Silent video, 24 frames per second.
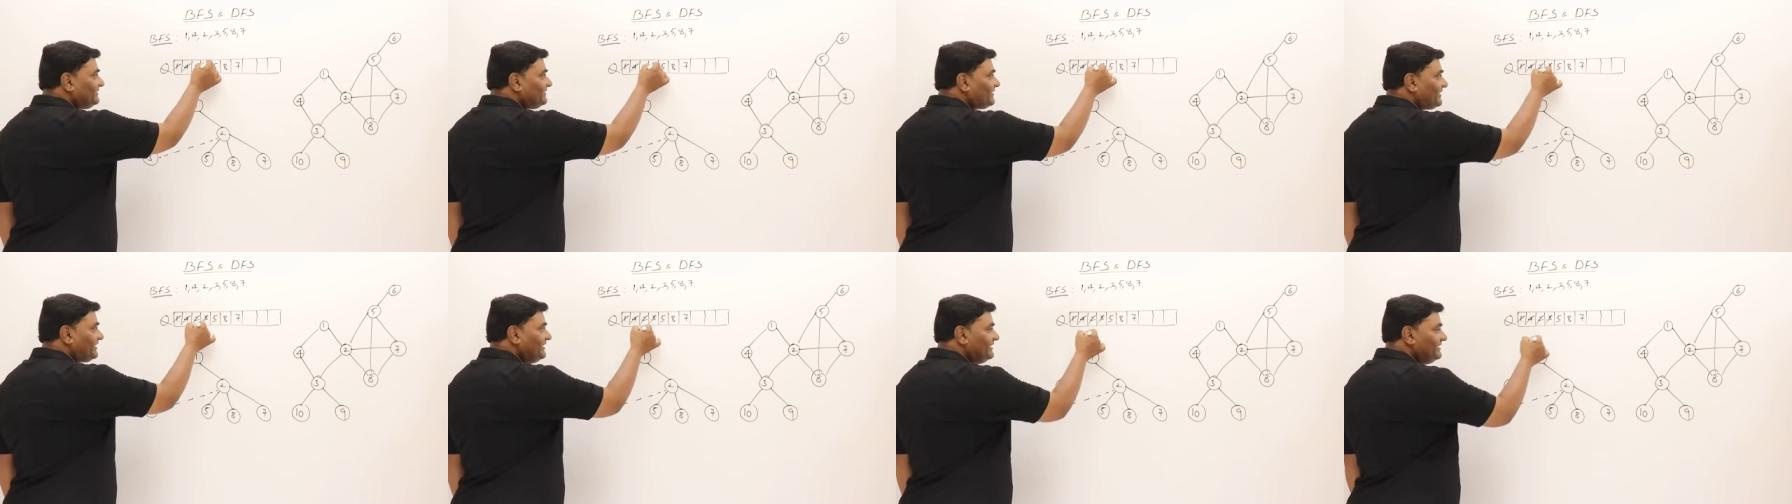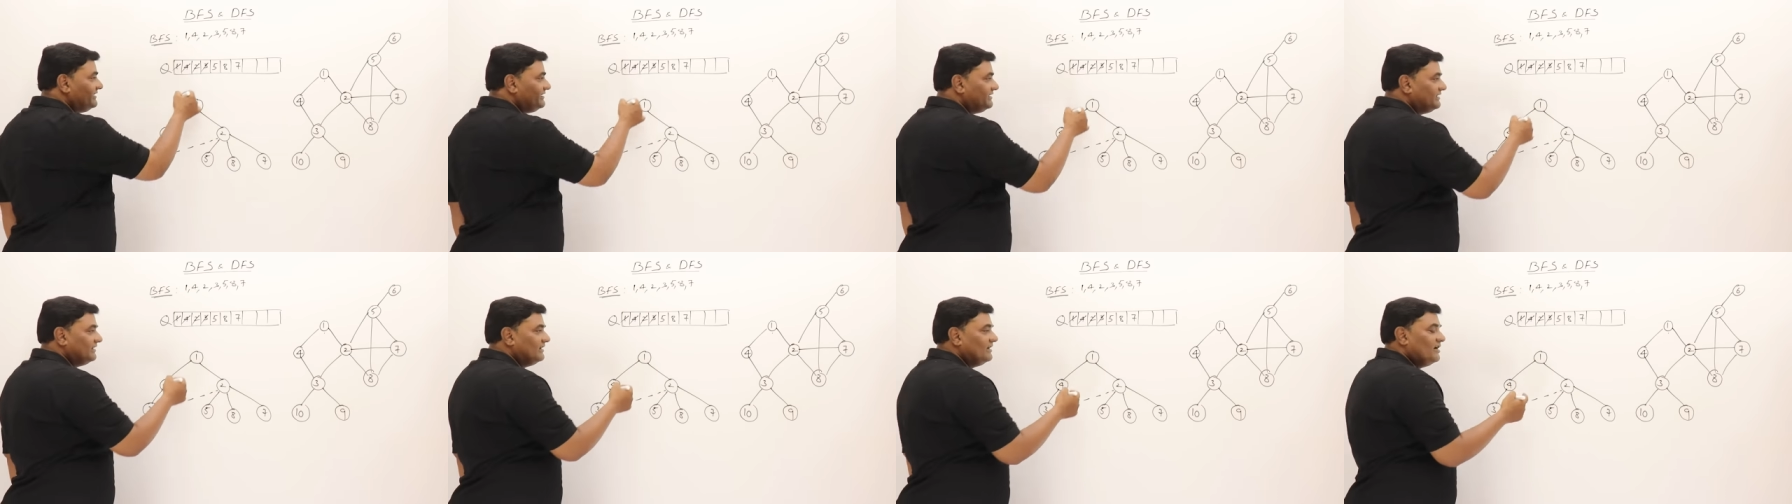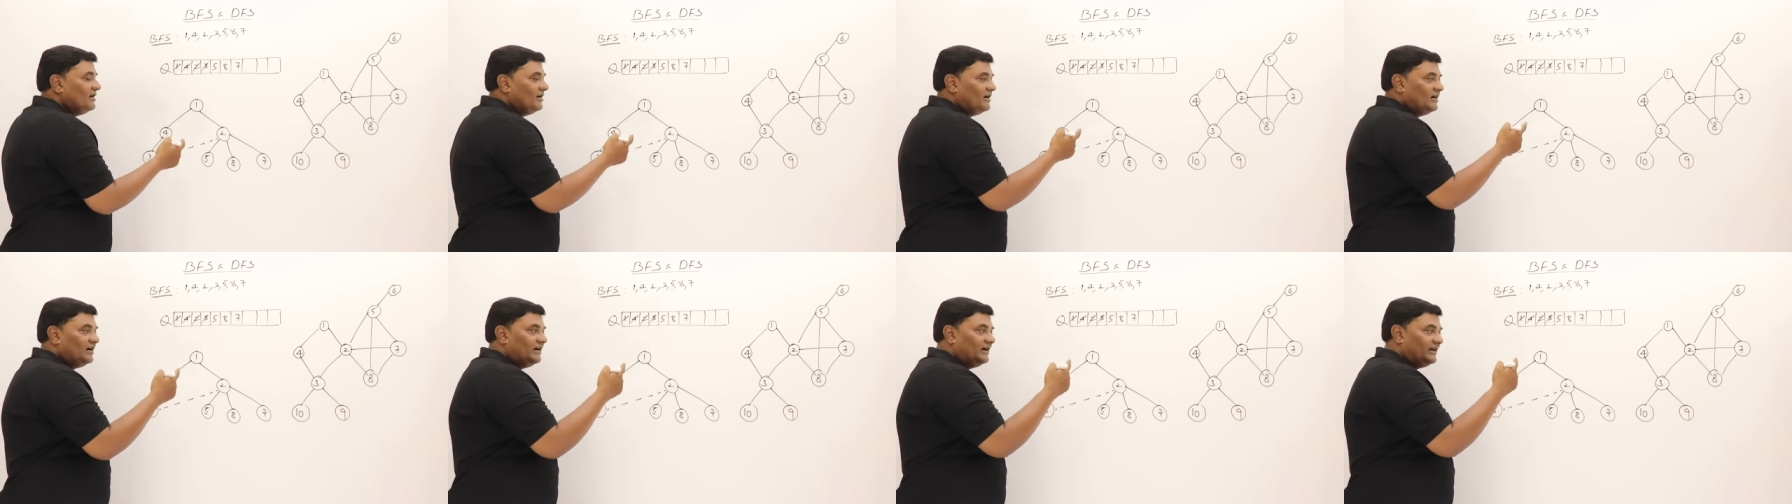3.
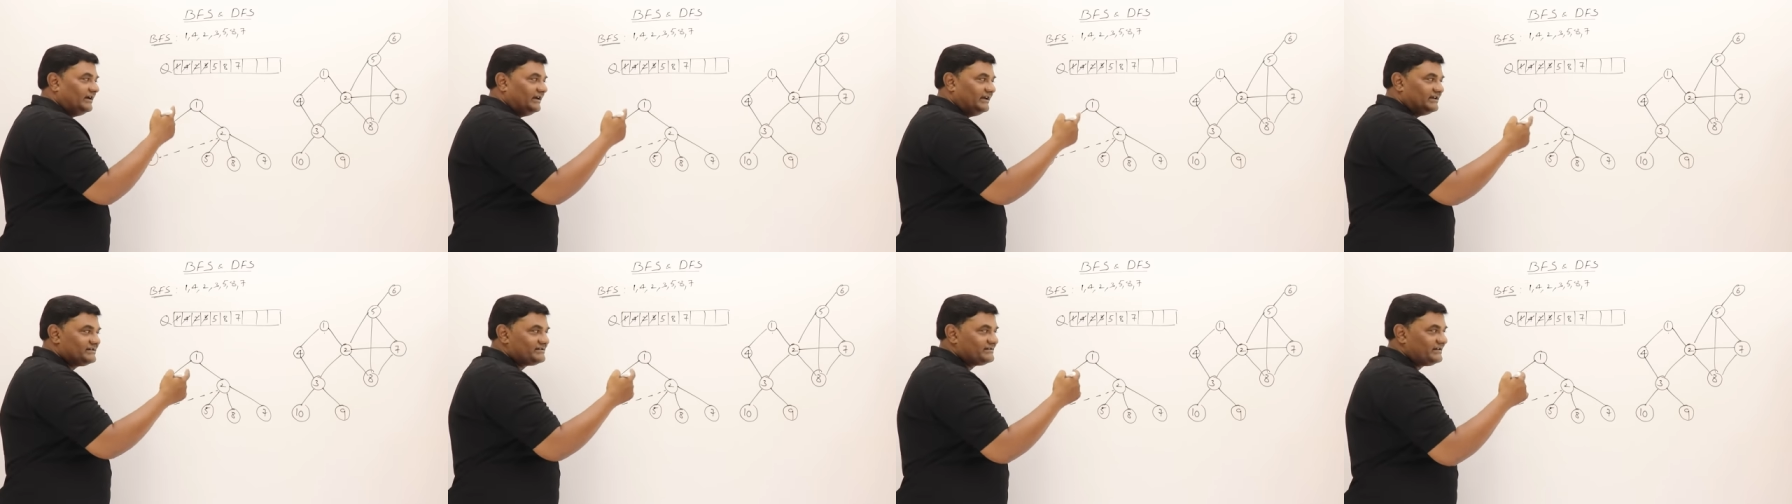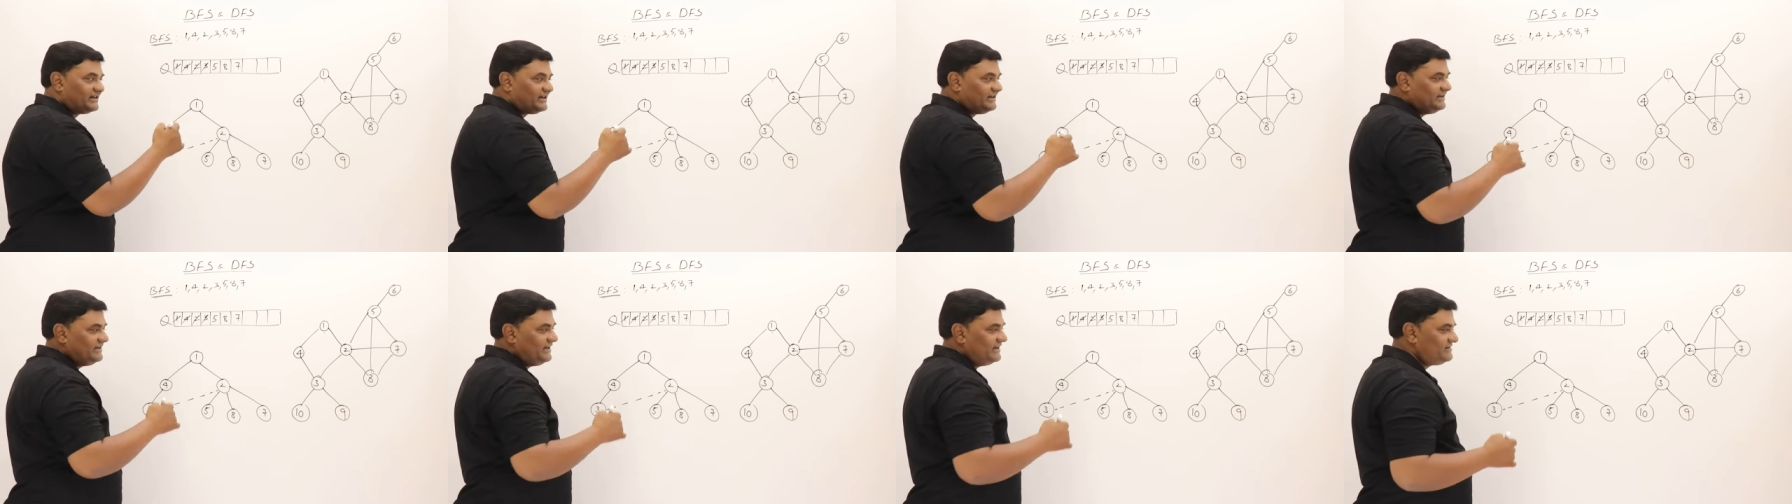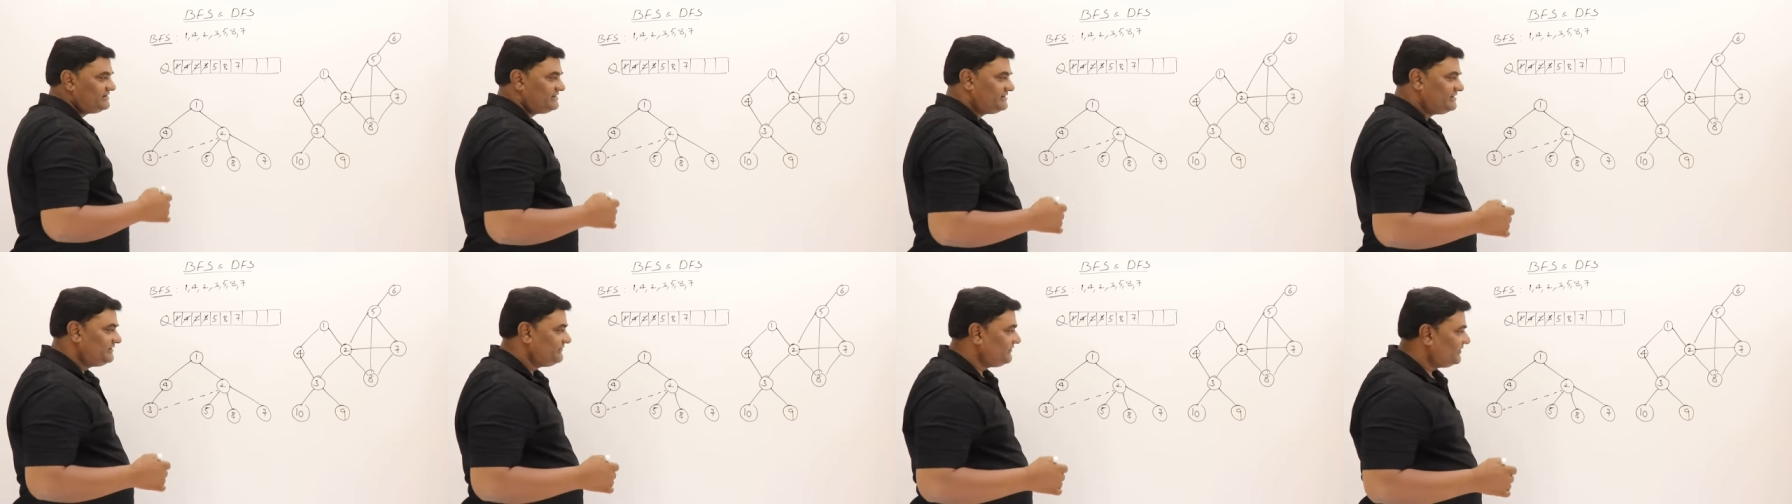Is there any
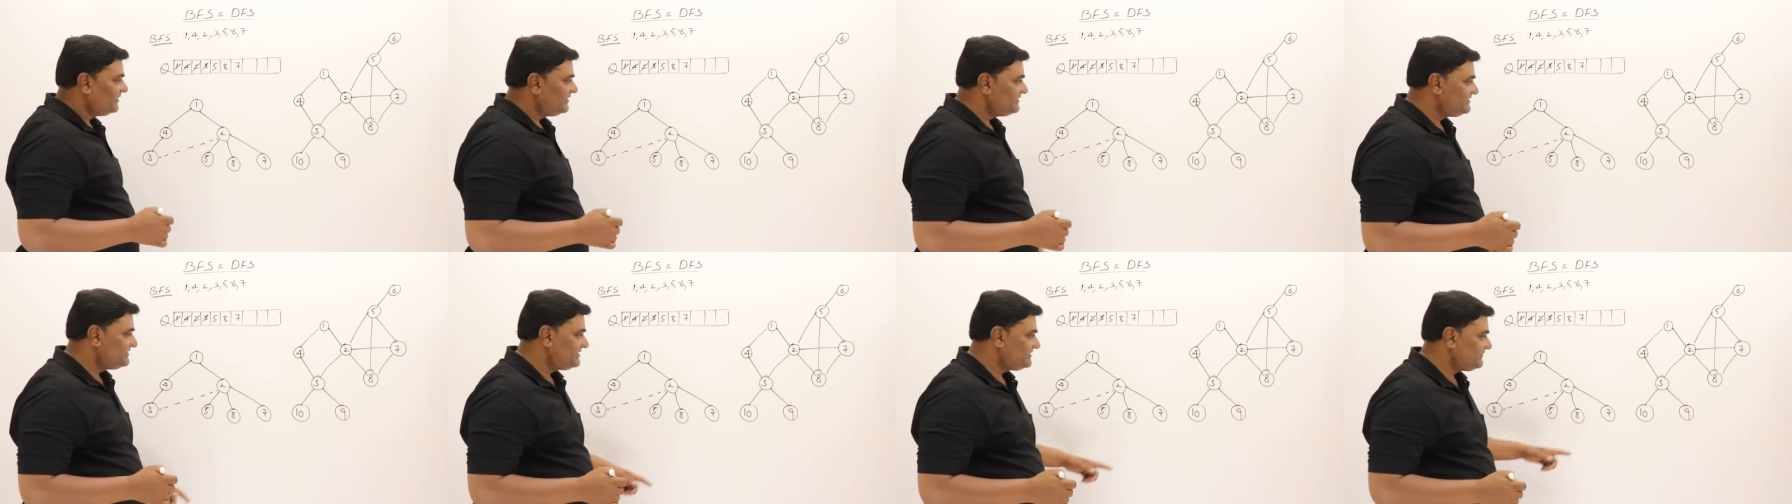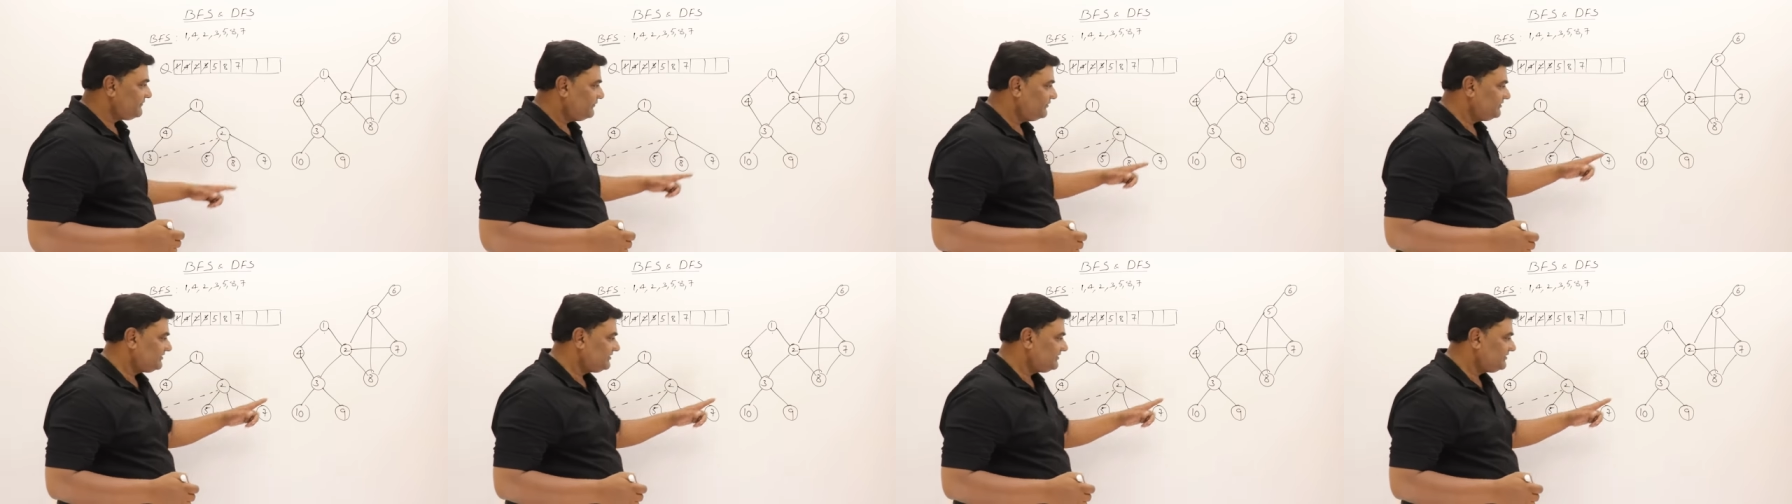adjacent vertices for